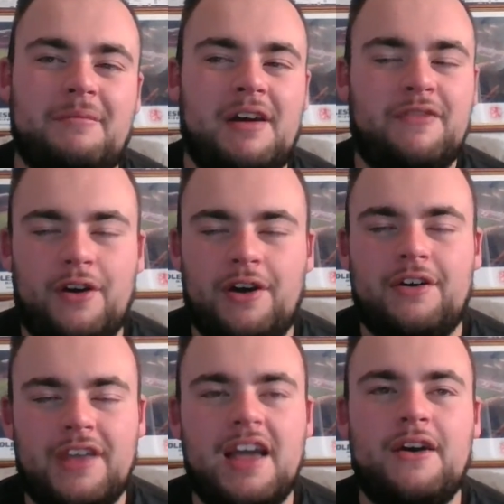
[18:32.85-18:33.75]
I thought,
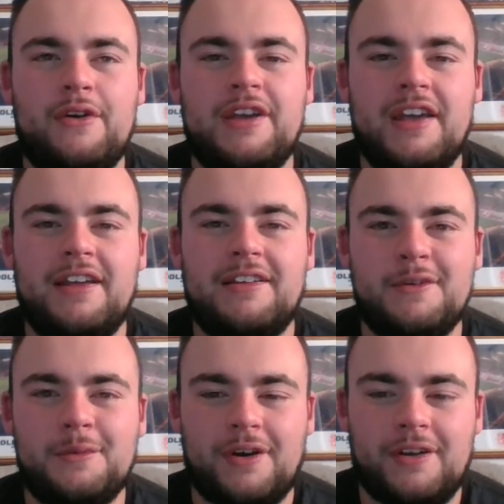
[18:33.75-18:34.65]
yeah, okay,
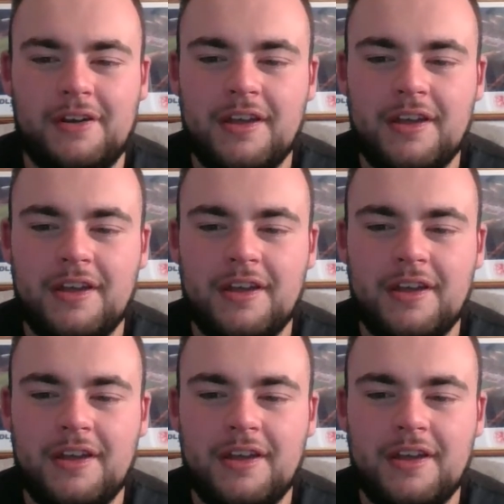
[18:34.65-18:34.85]
good one.